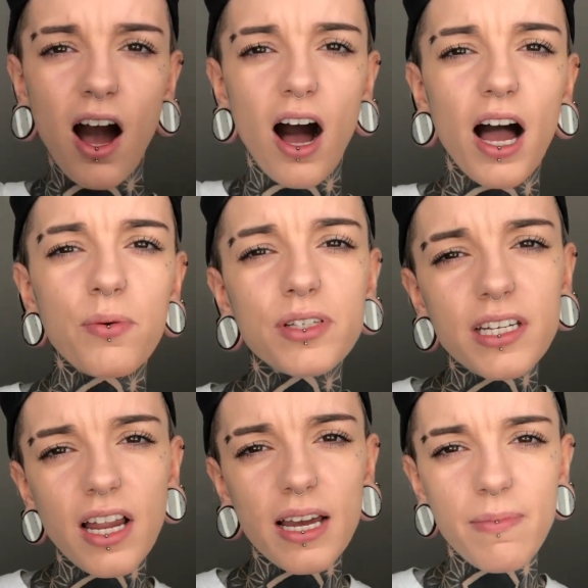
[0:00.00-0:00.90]
I was a
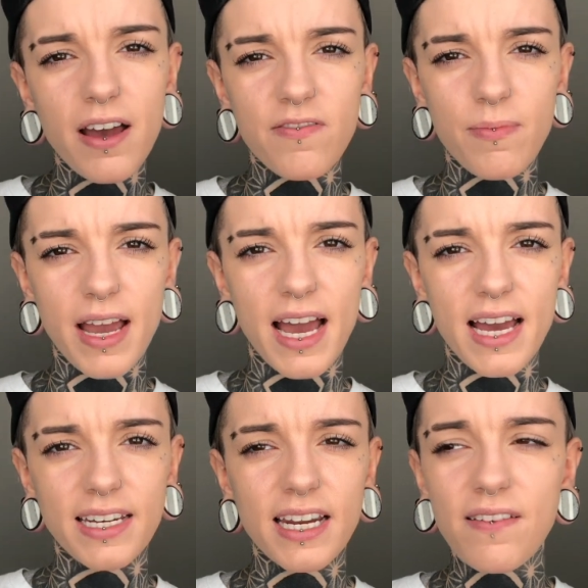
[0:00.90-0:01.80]
nightmare for my
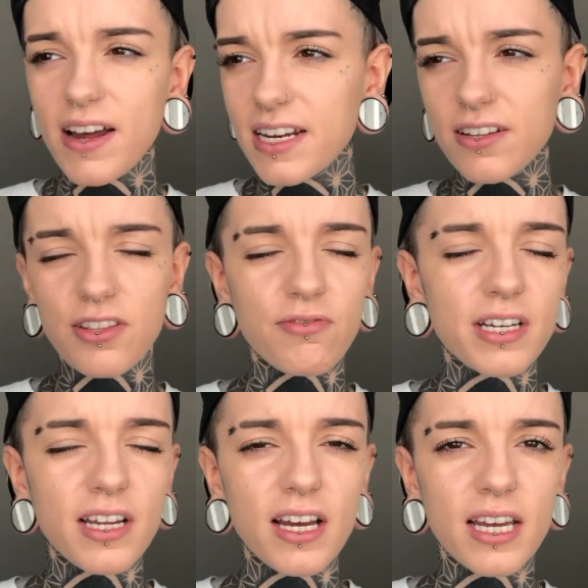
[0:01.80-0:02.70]
hand, and I've had it done 3
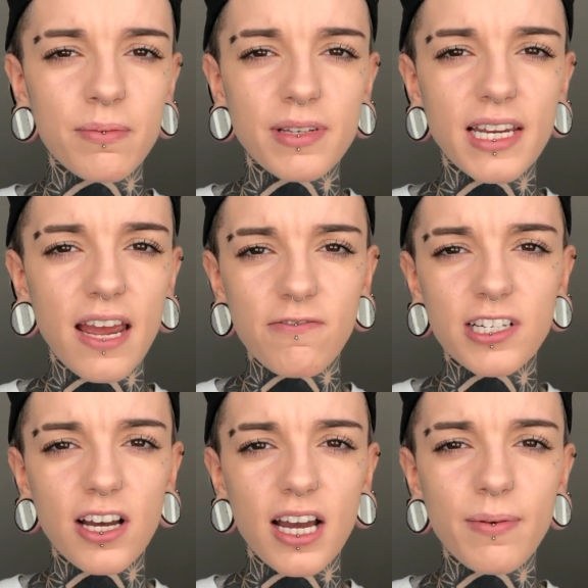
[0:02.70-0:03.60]
times, and every
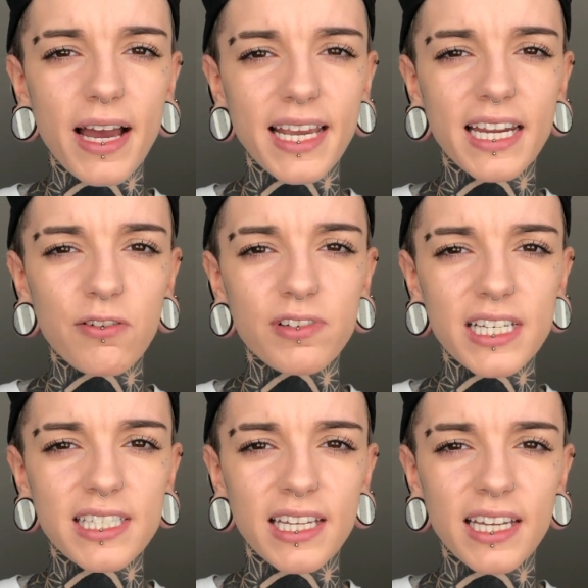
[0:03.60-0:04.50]
time I cannot
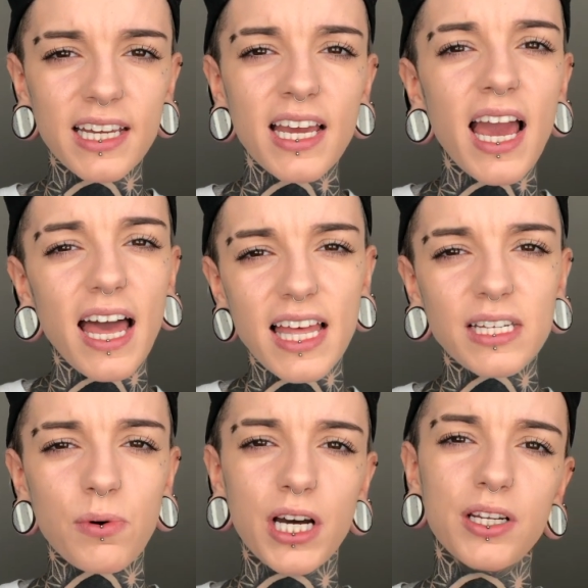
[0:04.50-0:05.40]
resist it, and that's
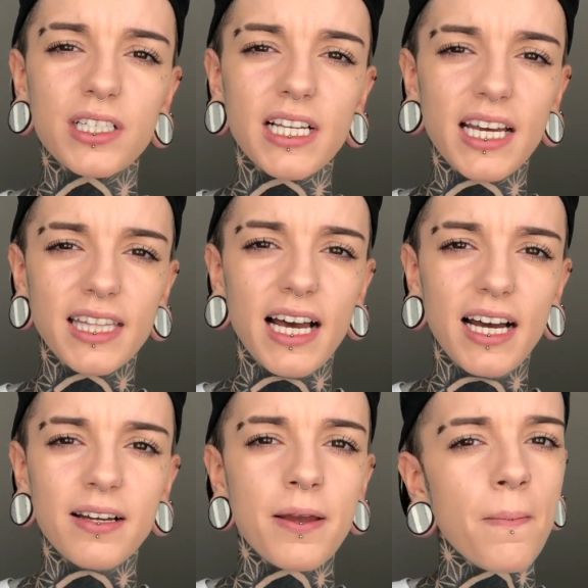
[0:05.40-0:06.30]
why it looks like that.
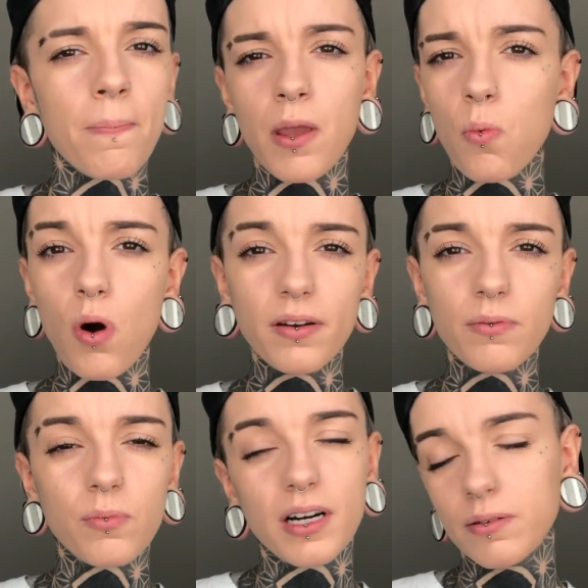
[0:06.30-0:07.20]
One,
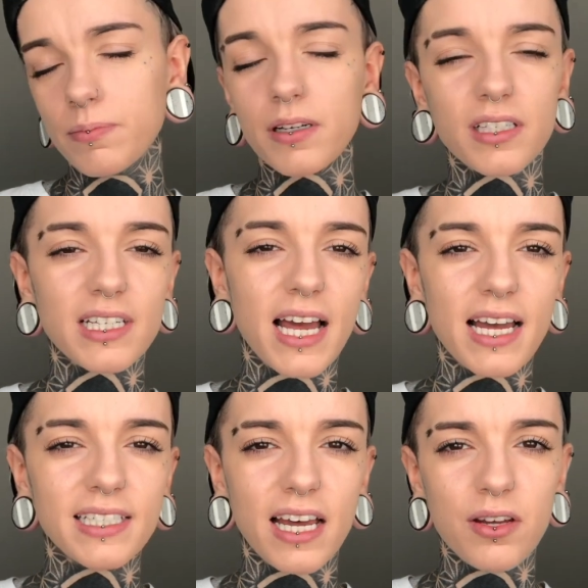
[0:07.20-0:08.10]
well, because it's a
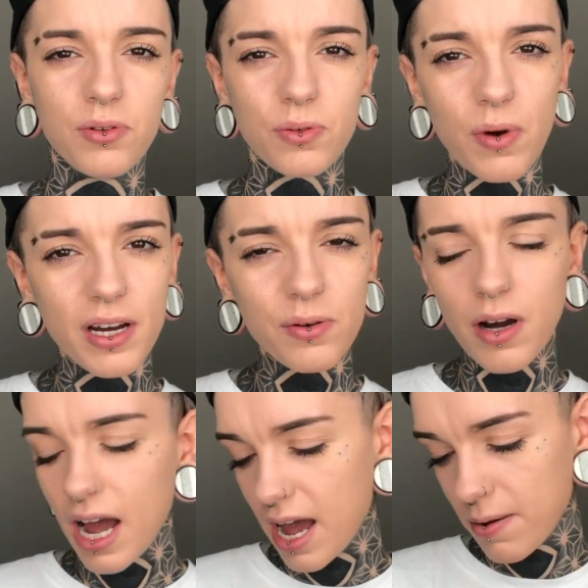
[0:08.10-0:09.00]
hand tattoo as well,
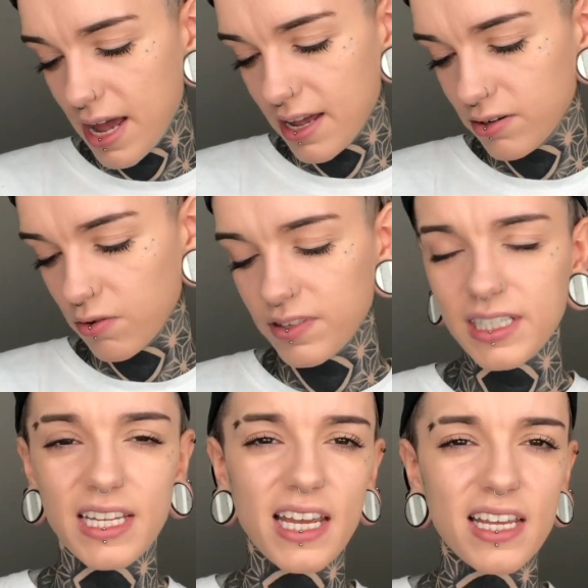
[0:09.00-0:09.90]
and
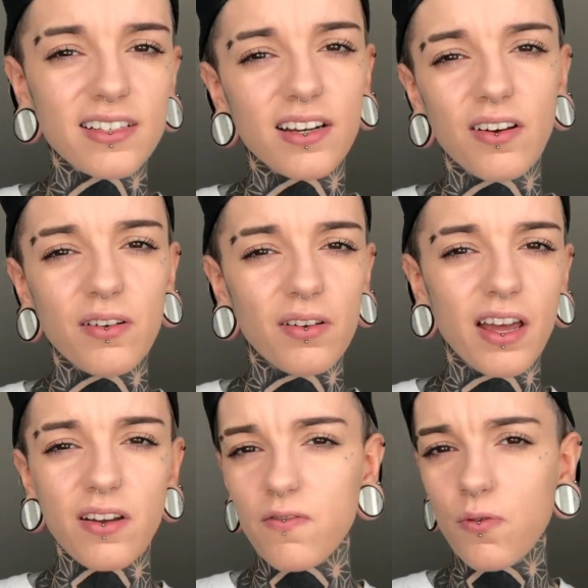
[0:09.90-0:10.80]
obviously it's gonna
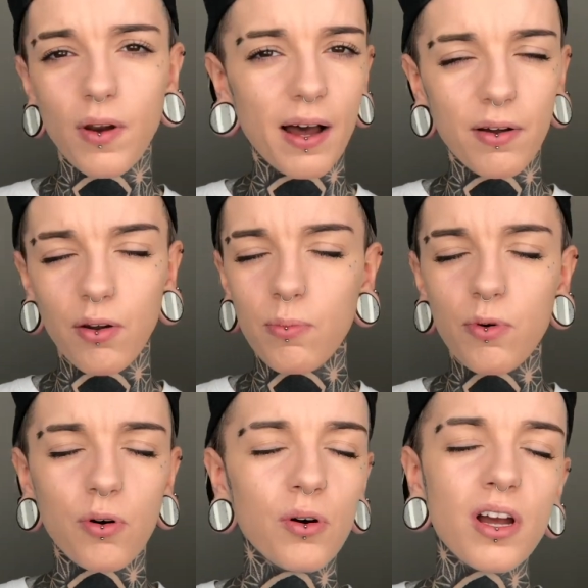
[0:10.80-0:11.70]
like fall out a lot
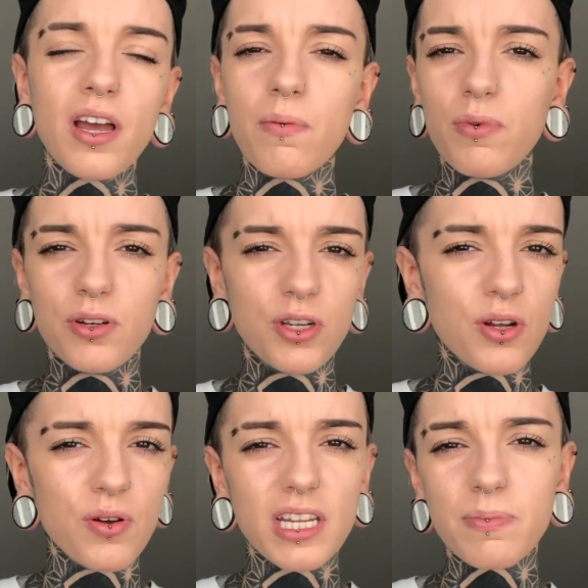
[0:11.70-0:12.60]
more, but 2
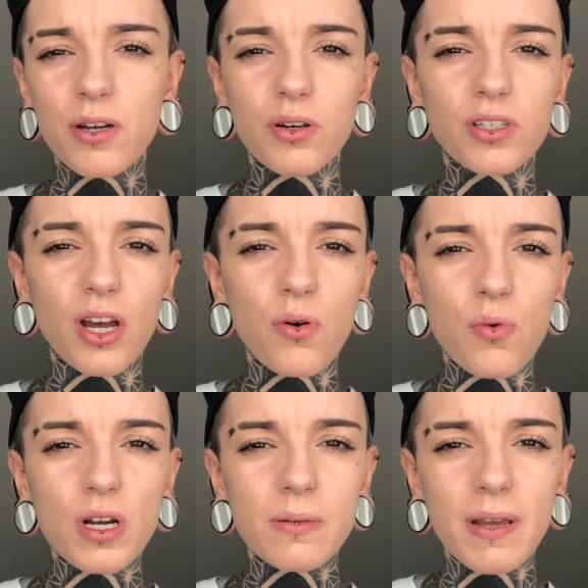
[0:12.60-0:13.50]
is because I
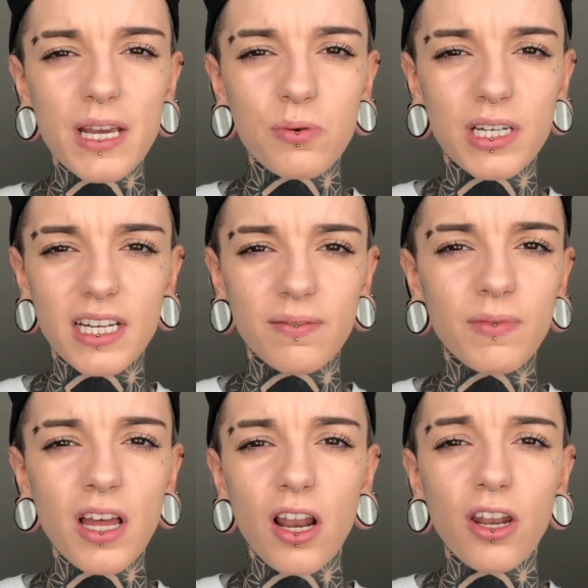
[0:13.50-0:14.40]
always peeled it.
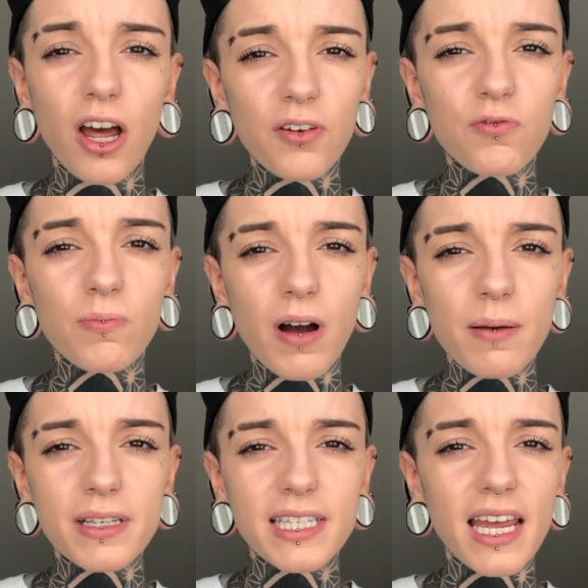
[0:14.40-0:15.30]
Learn from my
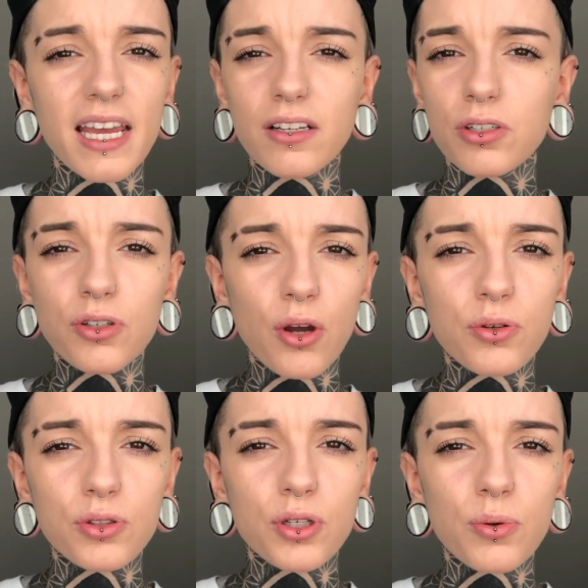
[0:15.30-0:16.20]
mistakes,
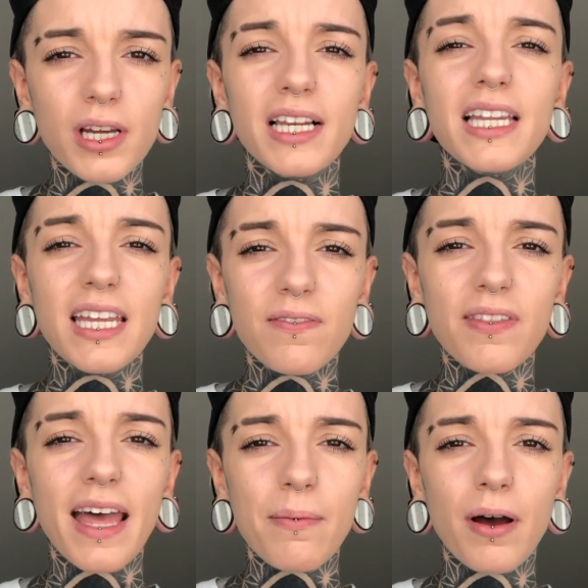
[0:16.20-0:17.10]
don't do it, leave
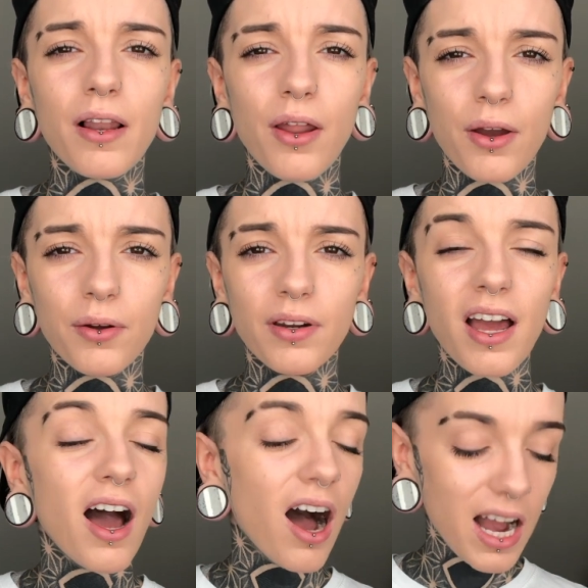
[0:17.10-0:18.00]
them alone.
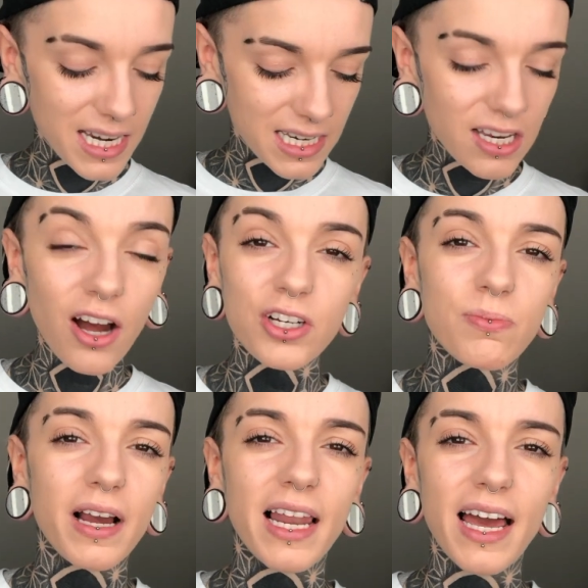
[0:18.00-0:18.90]
I didn't touch
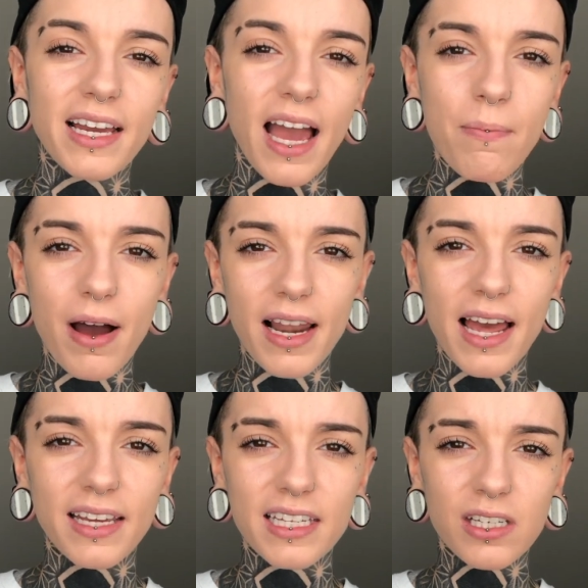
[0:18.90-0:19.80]
my leg, and my
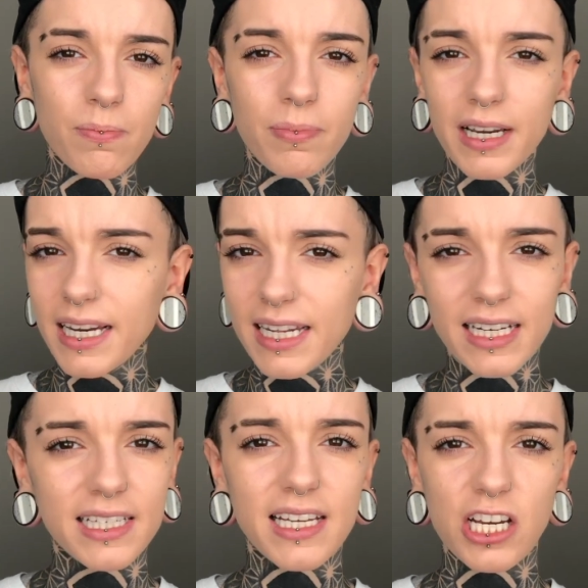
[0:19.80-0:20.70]
leg is completely
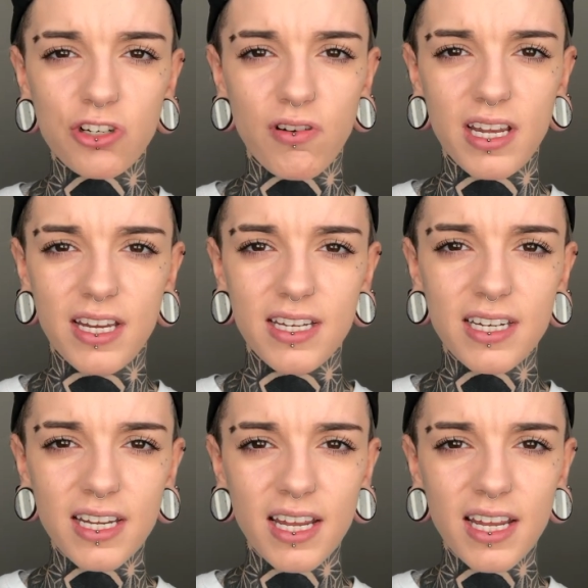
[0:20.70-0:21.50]
saturated.